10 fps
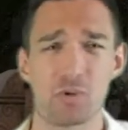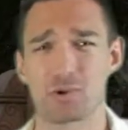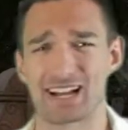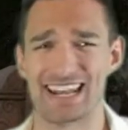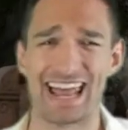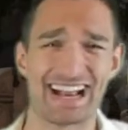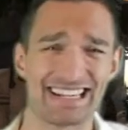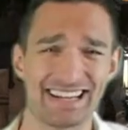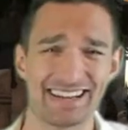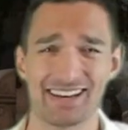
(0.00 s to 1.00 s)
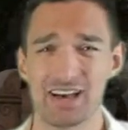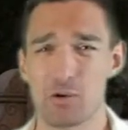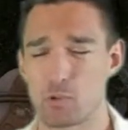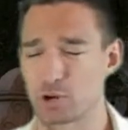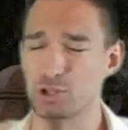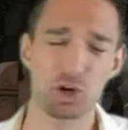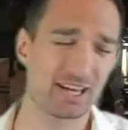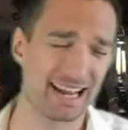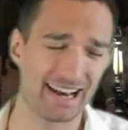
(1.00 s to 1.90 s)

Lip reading: We're connecting. We're looking at